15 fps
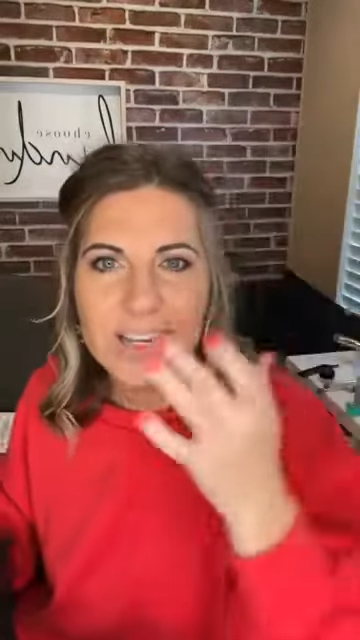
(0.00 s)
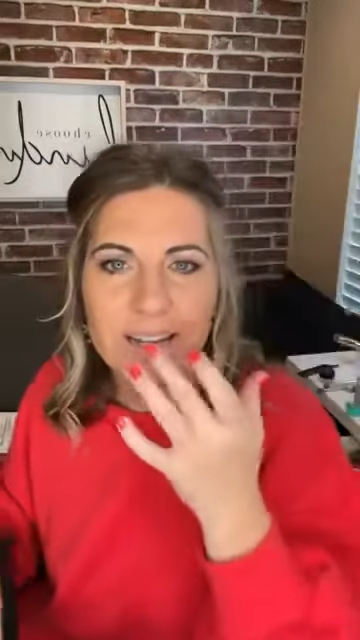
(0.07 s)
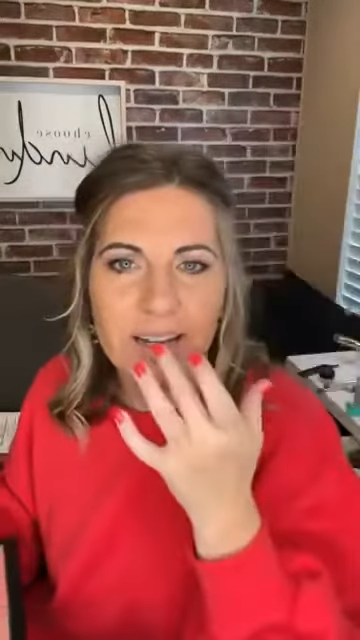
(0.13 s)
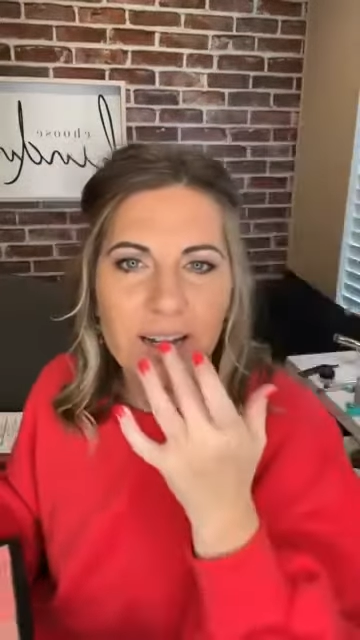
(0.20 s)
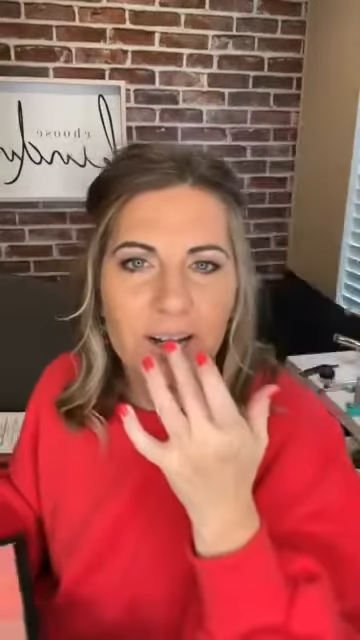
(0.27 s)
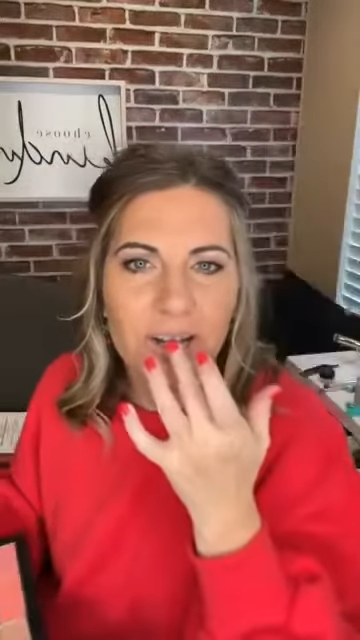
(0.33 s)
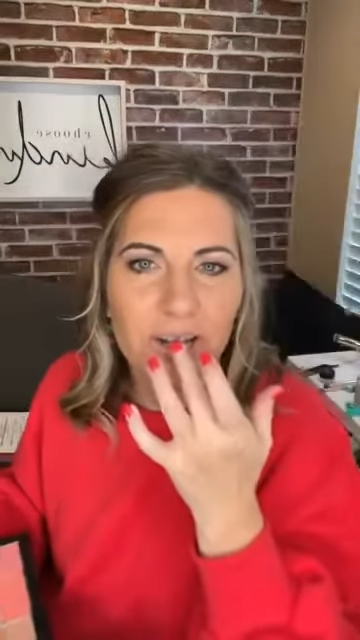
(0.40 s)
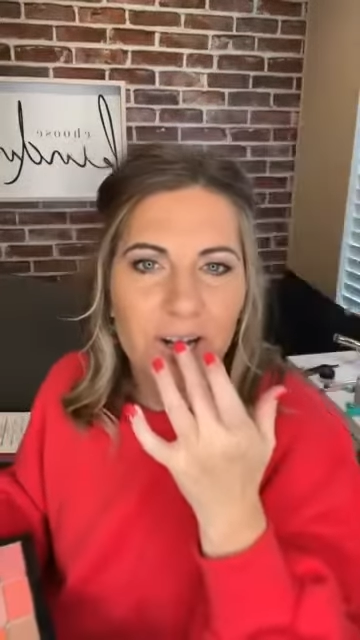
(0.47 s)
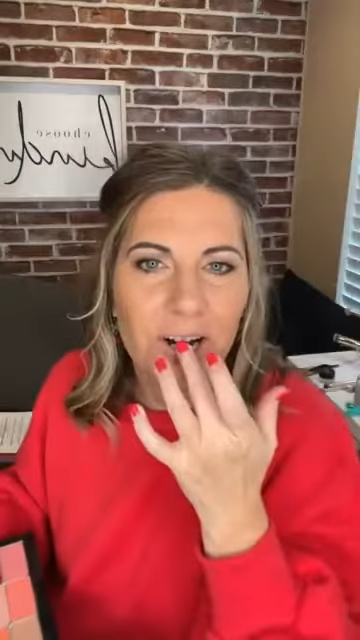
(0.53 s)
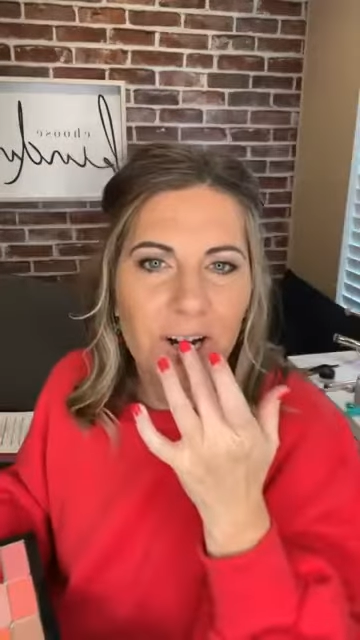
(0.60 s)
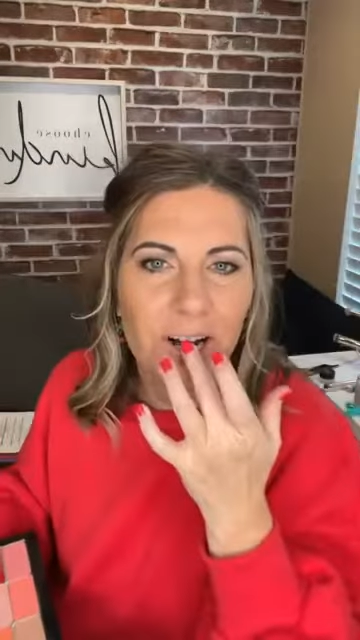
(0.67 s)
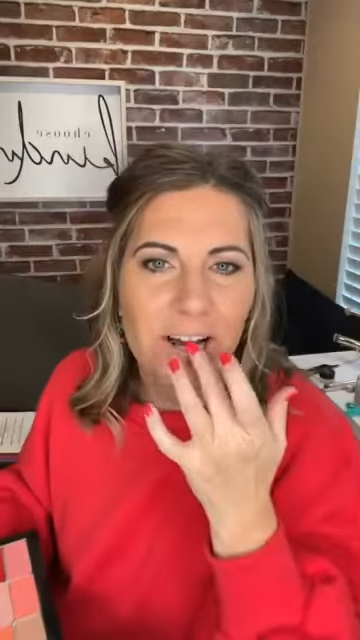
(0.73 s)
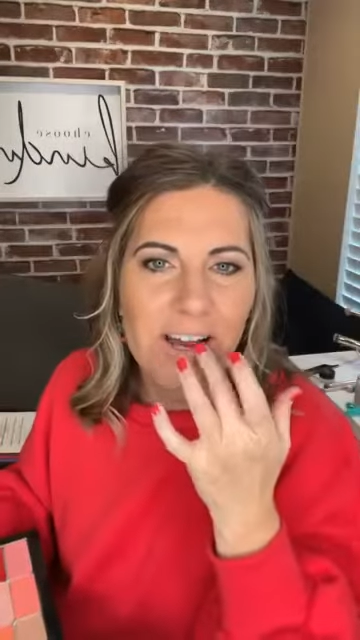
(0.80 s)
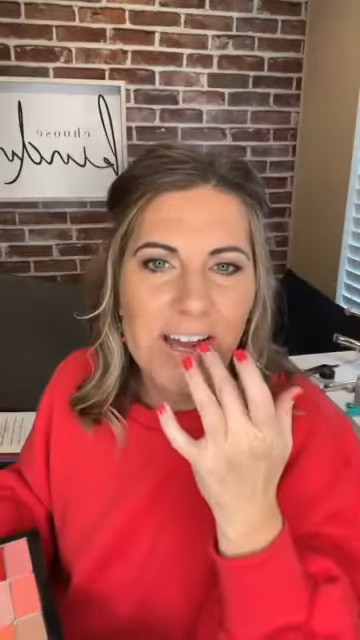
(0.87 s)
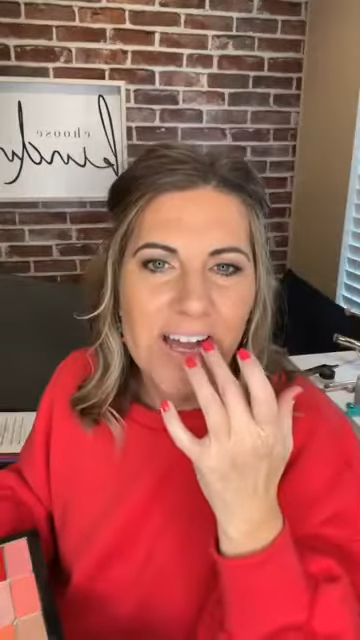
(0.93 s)
color.
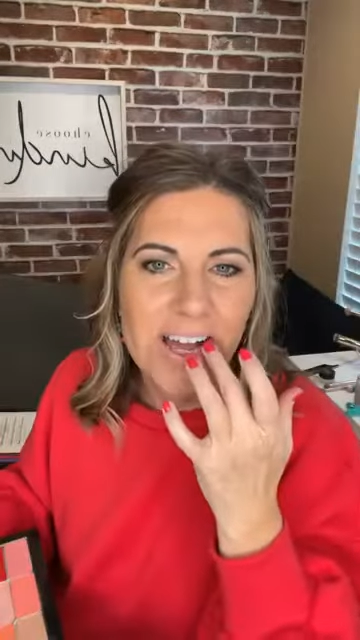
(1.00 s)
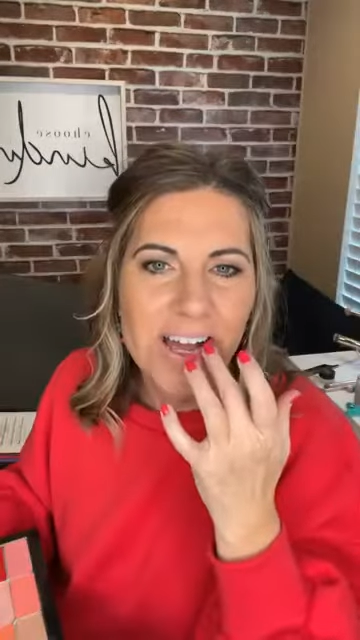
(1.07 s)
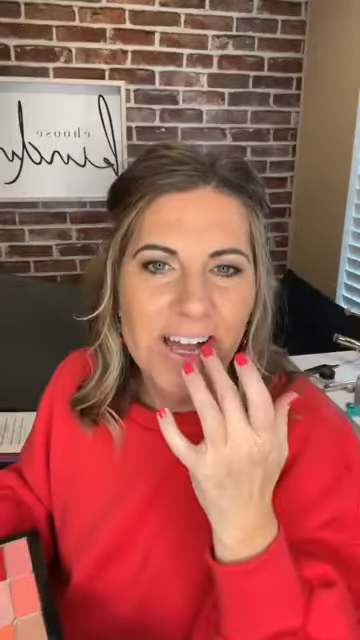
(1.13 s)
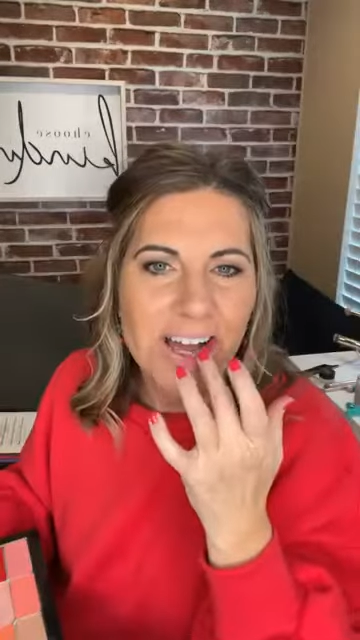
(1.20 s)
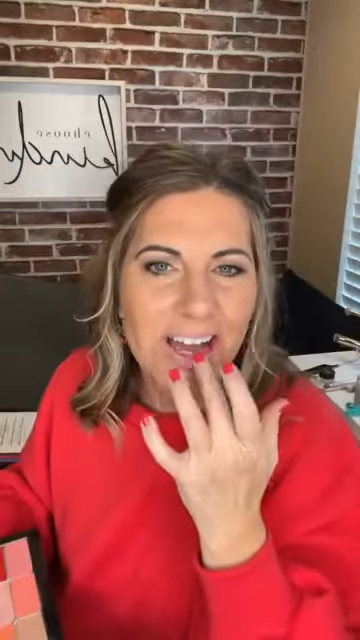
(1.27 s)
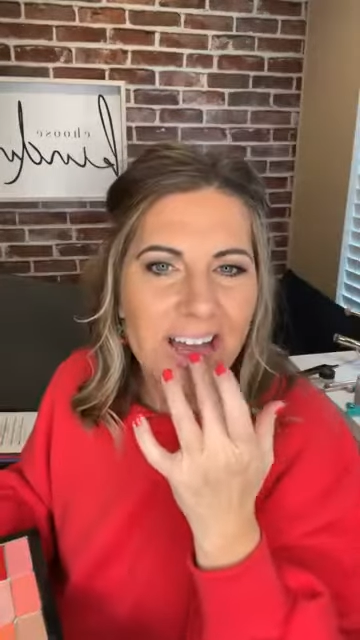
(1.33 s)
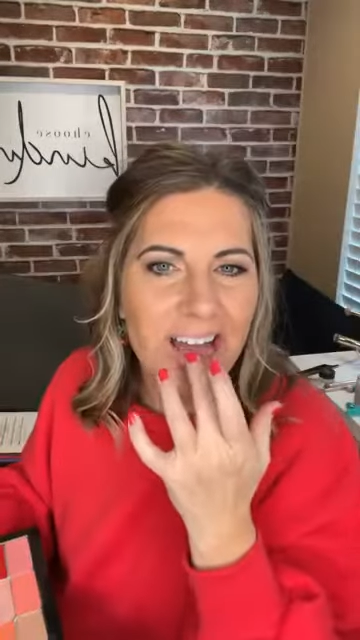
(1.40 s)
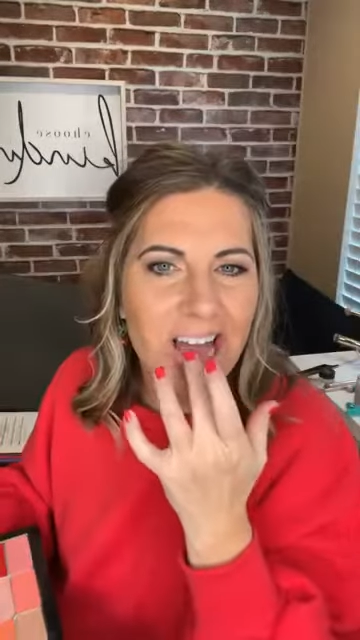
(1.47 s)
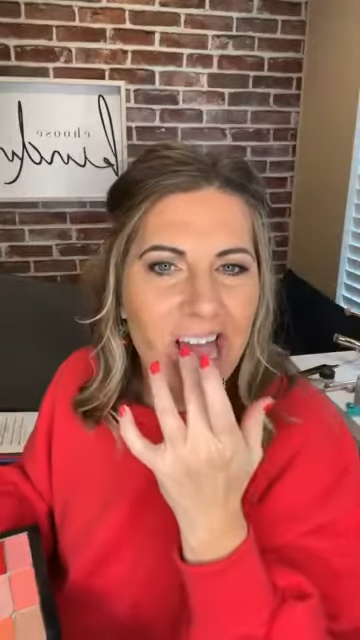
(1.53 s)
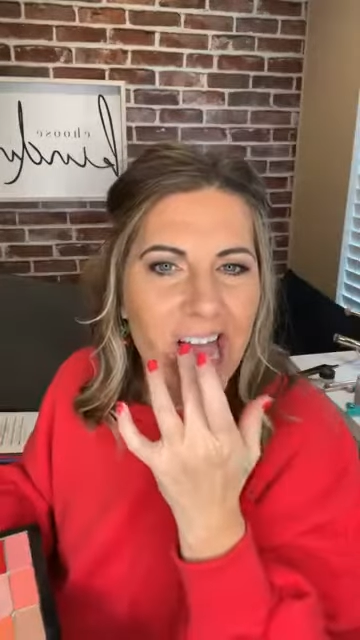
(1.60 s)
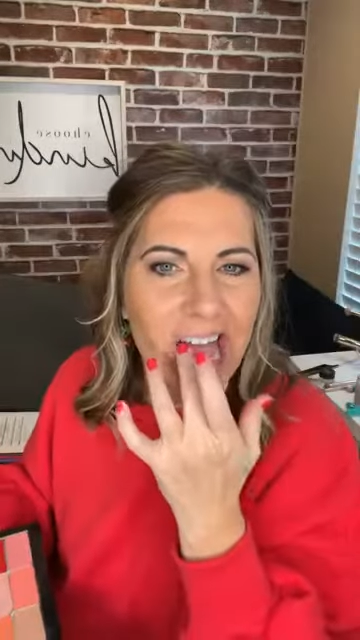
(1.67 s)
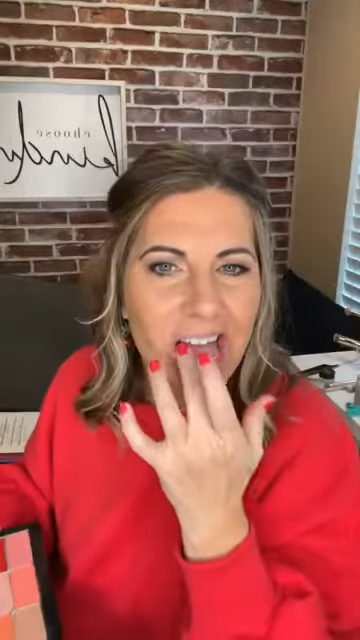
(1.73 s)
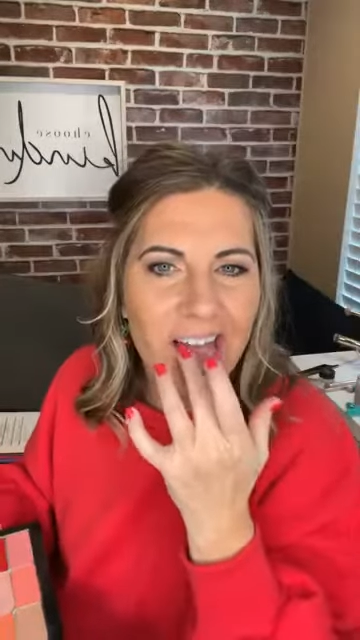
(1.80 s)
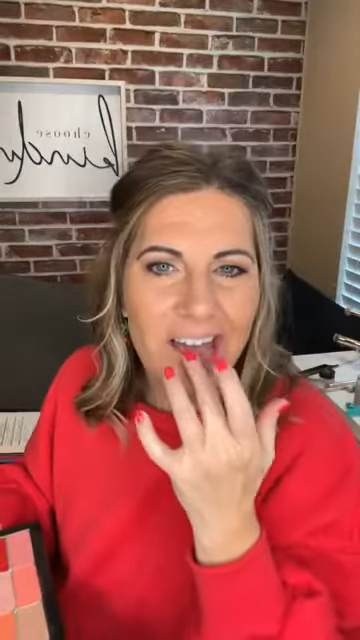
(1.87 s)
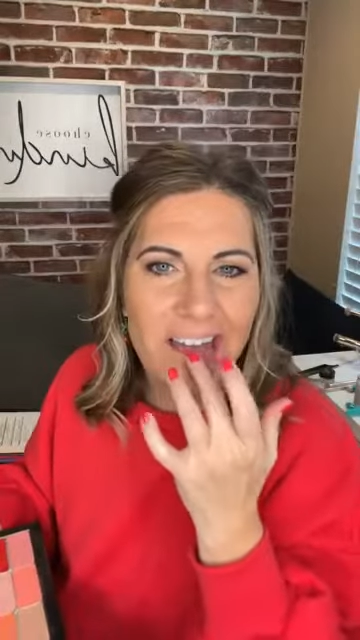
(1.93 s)

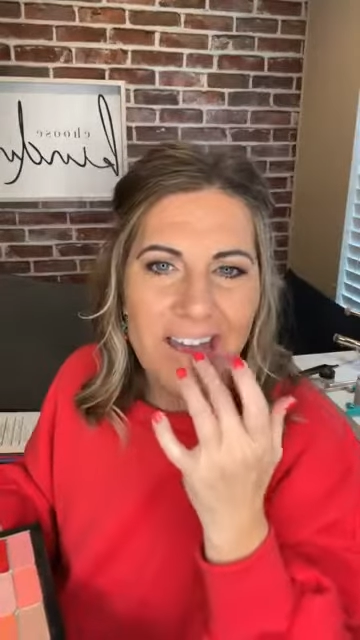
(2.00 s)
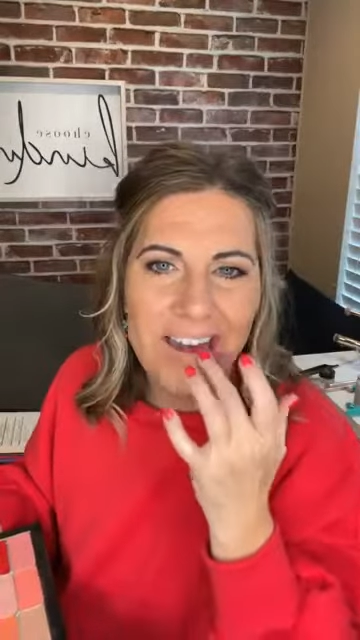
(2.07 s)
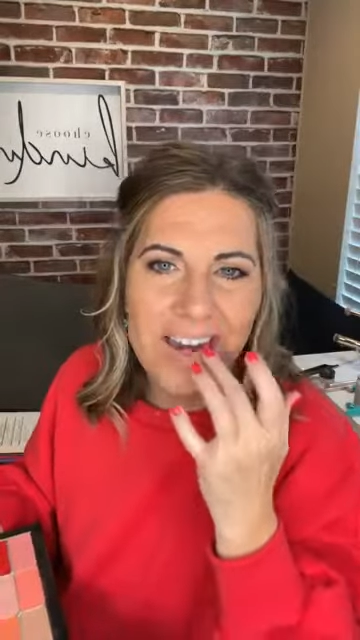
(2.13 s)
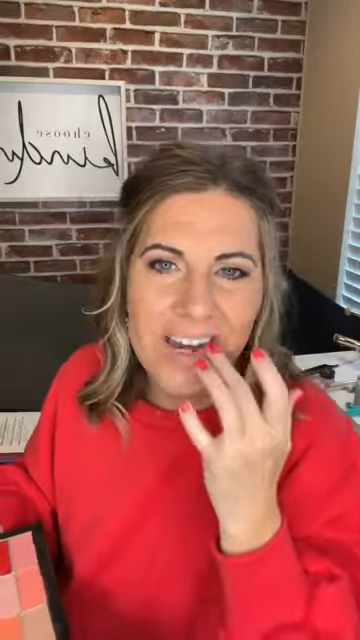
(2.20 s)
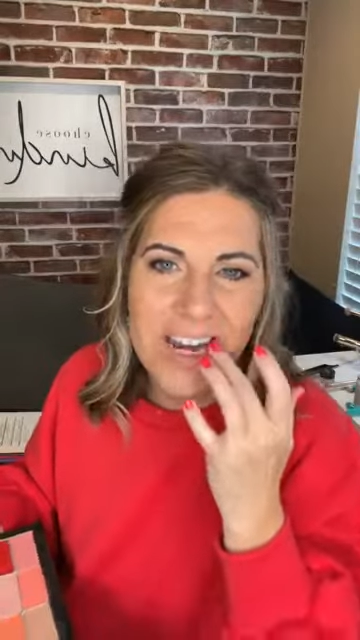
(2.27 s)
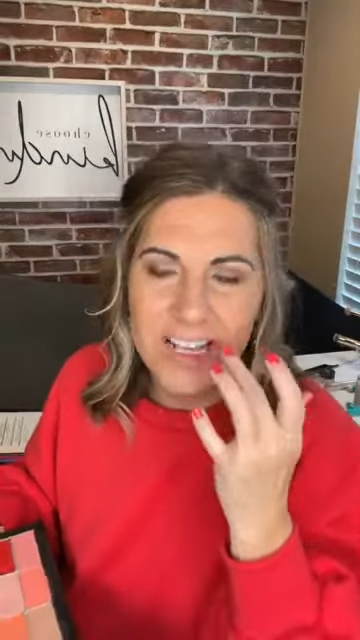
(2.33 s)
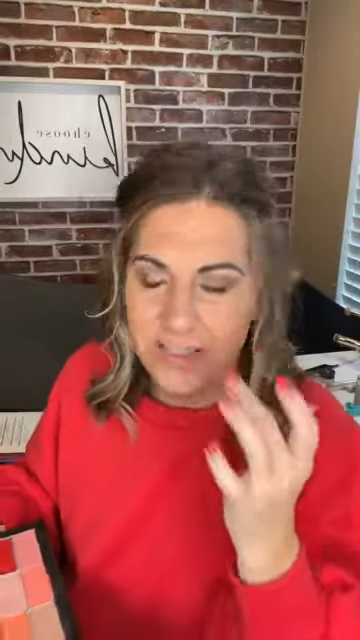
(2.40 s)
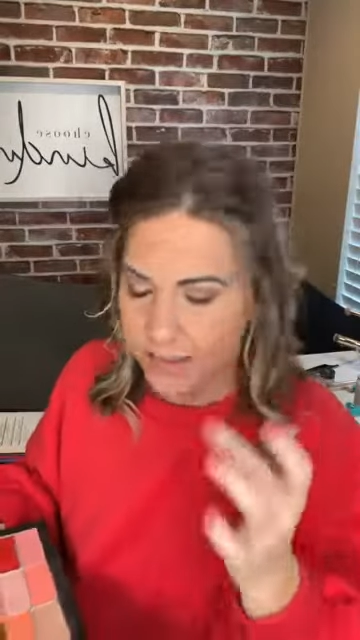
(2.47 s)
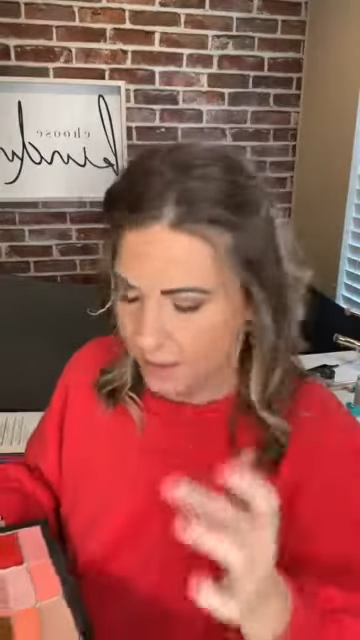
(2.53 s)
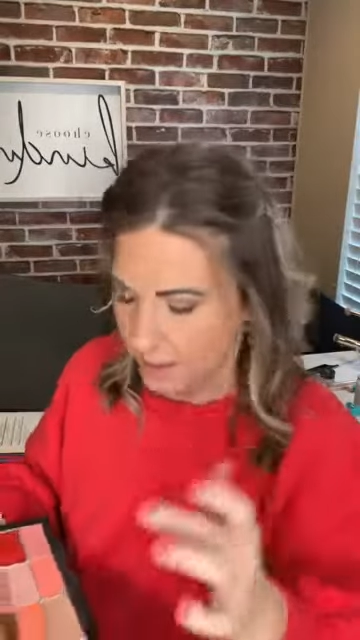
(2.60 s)
And it is